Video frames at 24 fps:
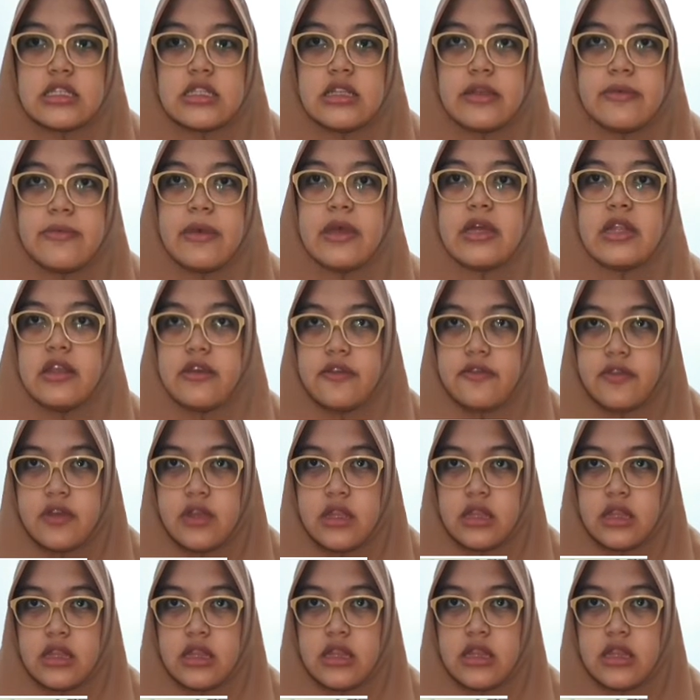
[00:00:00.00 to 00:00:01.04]
the benefit,
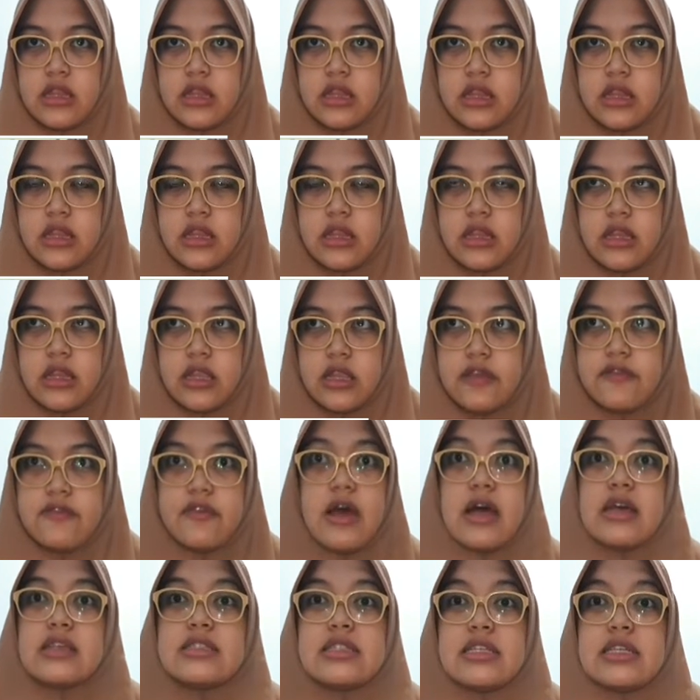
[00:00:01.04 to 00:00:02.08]
give
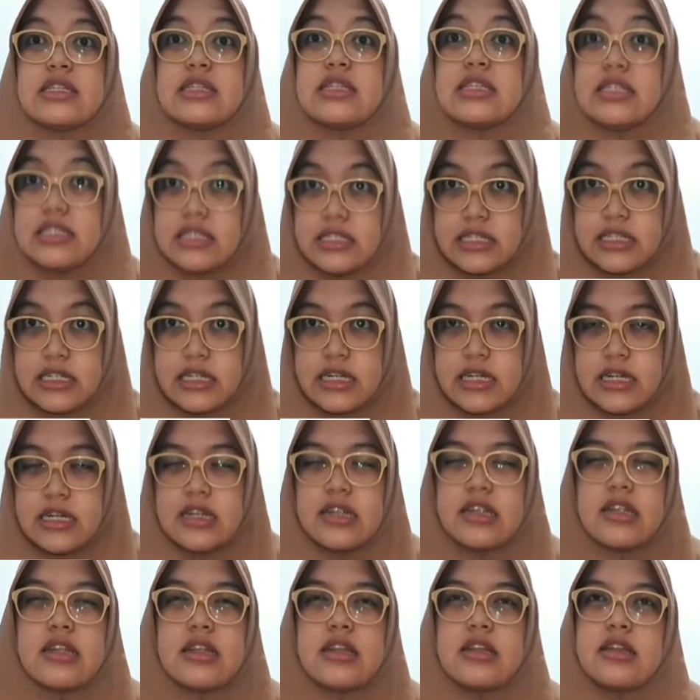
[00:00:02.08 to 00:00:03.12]
us the teacher
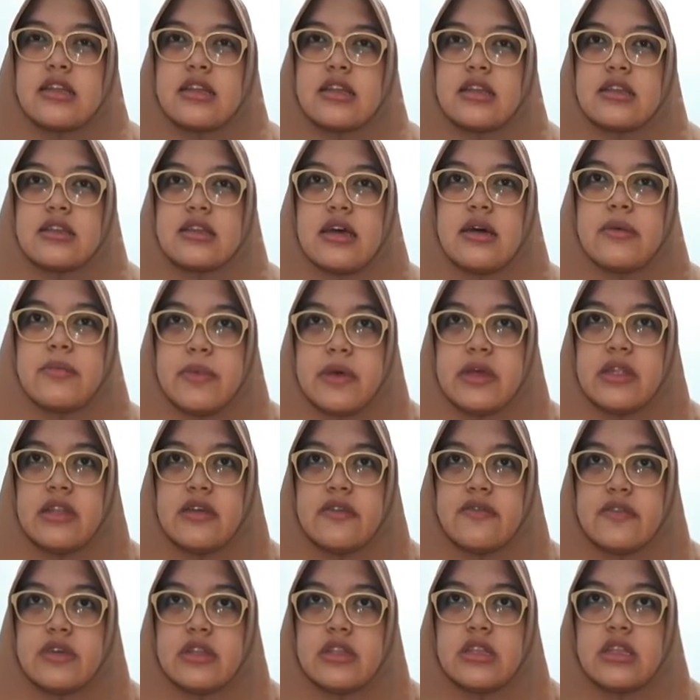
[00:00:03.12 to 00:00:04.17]
a
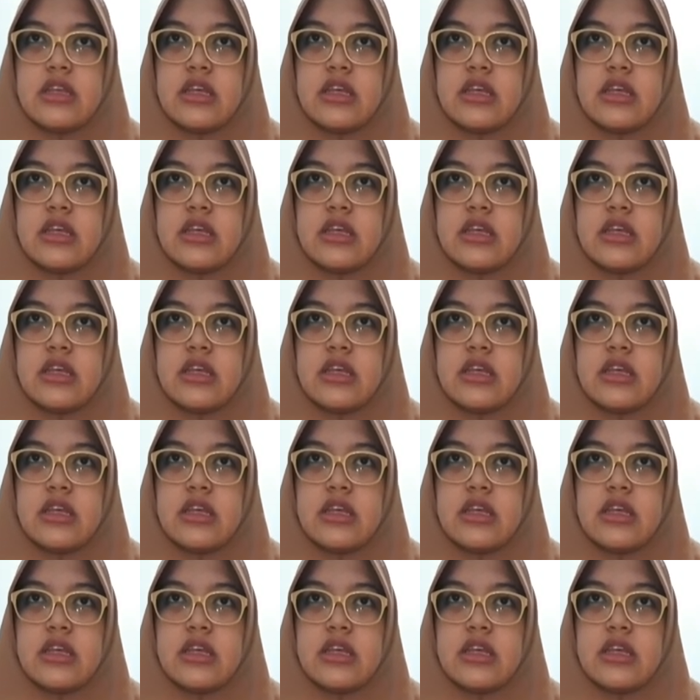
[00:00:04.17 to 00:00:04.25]
benefit,